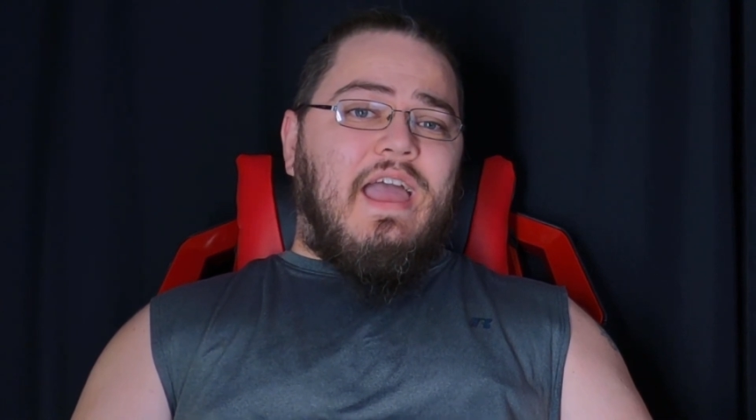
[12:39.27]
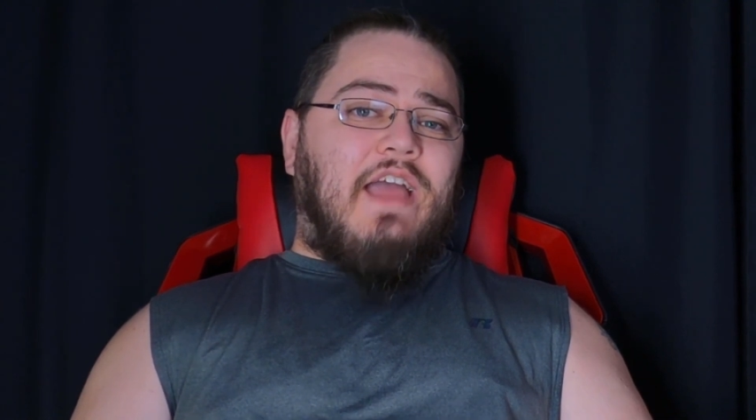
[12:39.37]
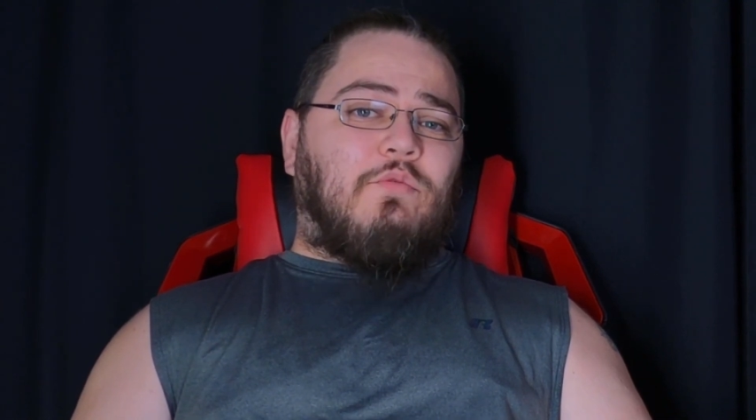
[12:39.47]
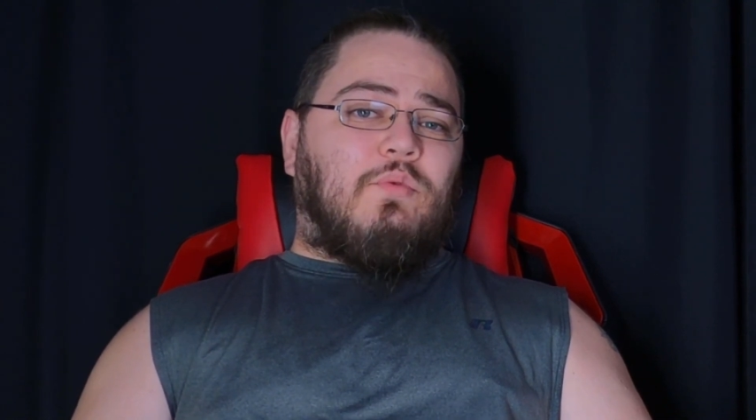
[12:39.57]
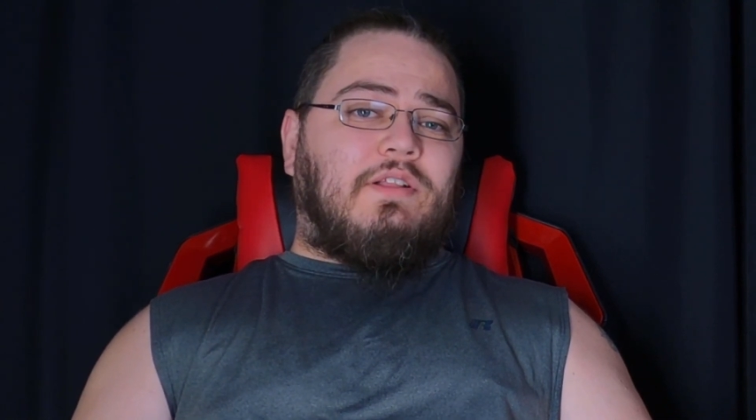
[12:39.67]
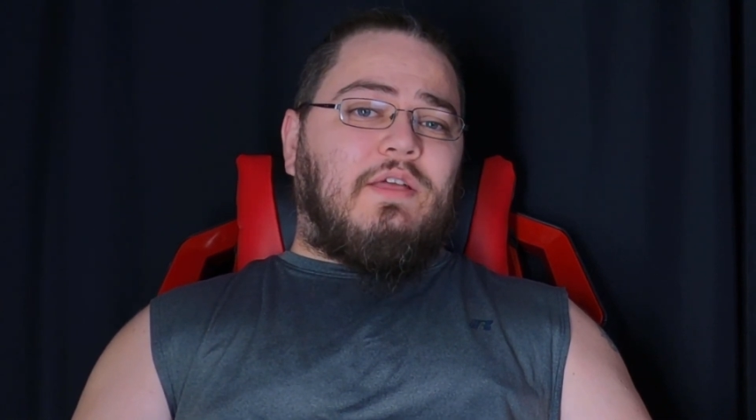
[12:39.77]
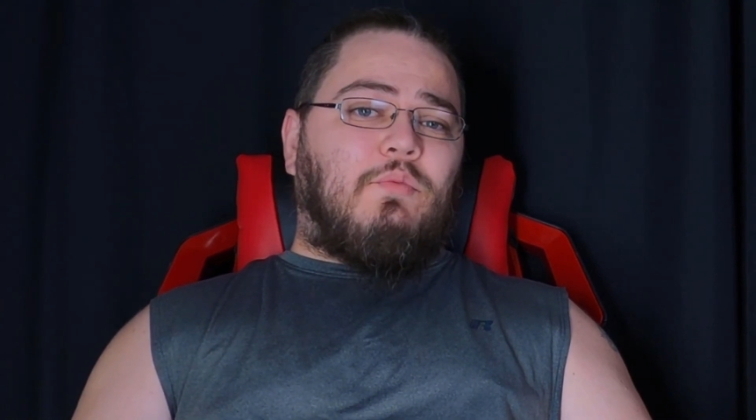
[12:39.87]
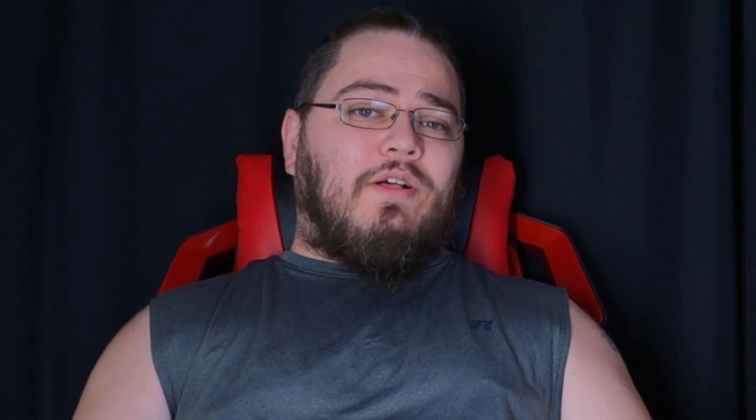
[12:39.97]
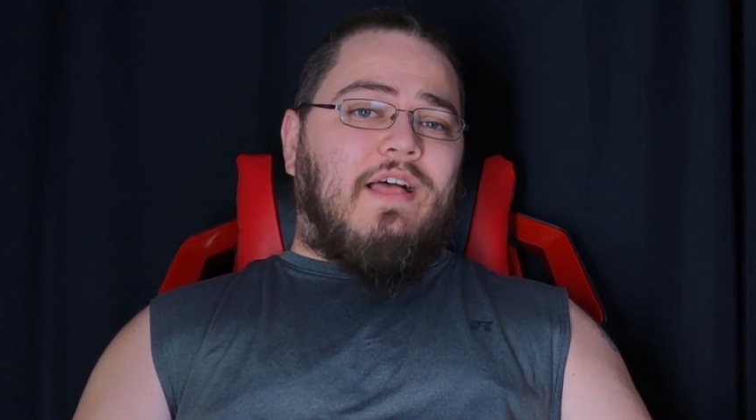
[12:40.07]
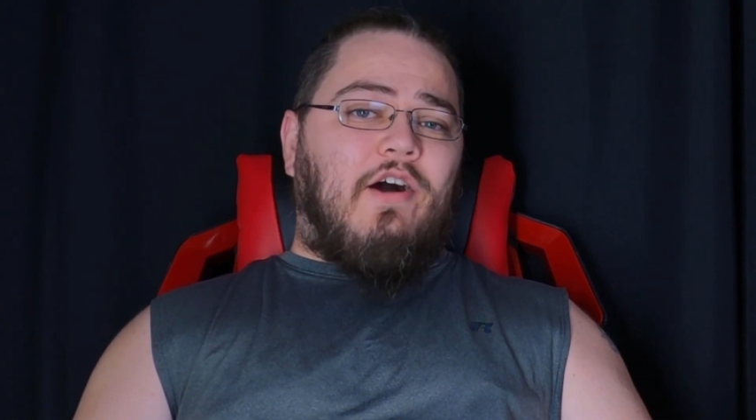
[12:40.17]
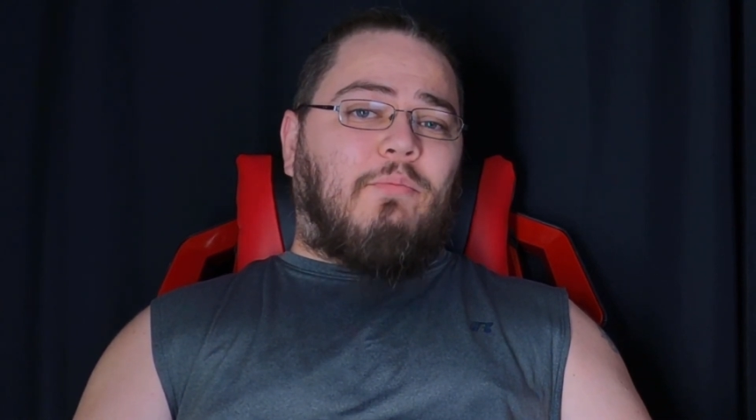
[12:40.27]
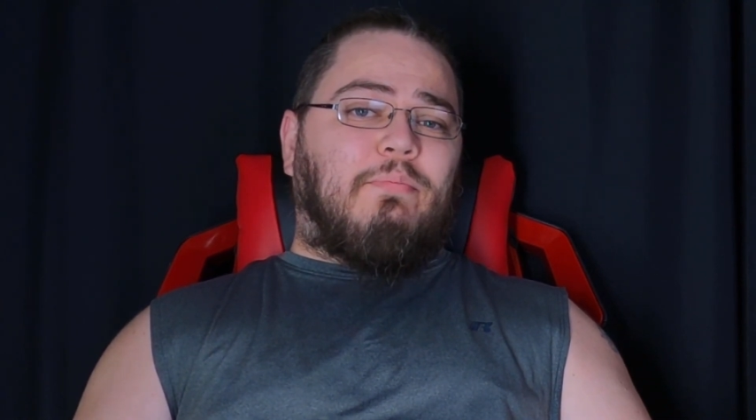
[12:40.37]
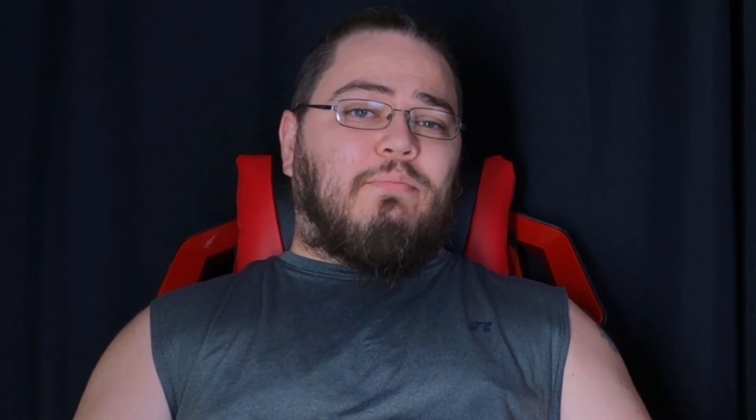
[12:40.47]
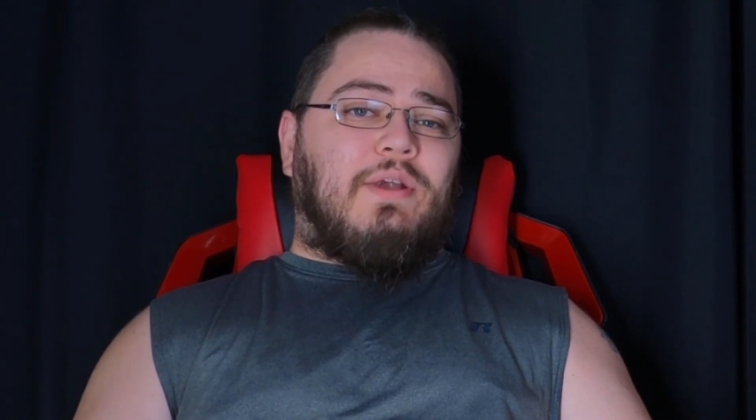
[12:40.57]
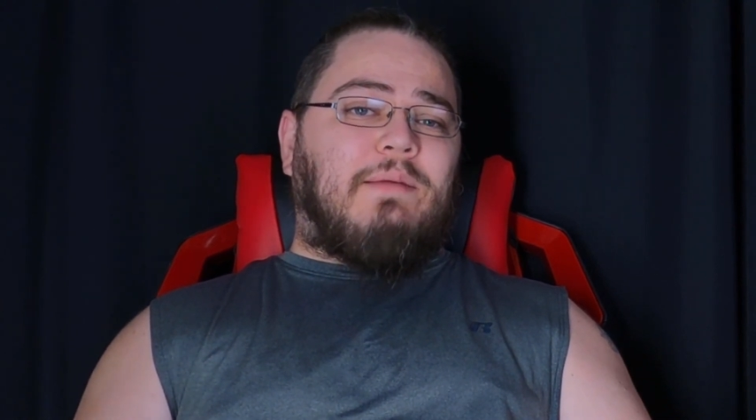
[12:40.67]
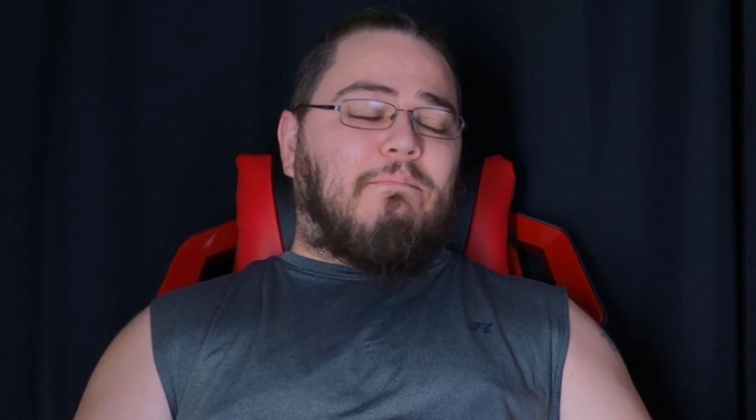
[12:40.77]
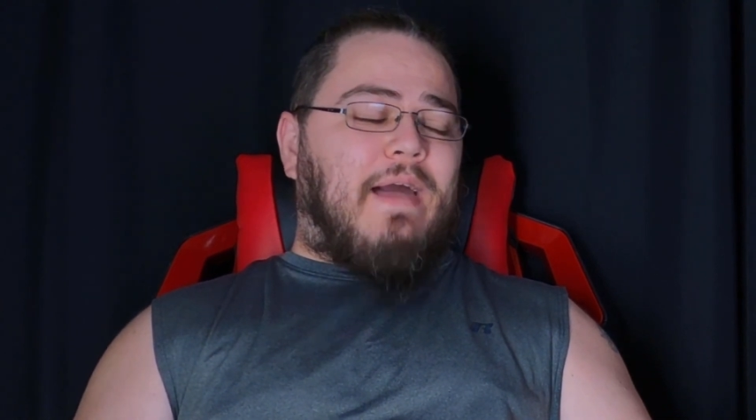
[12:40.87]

and really will help bring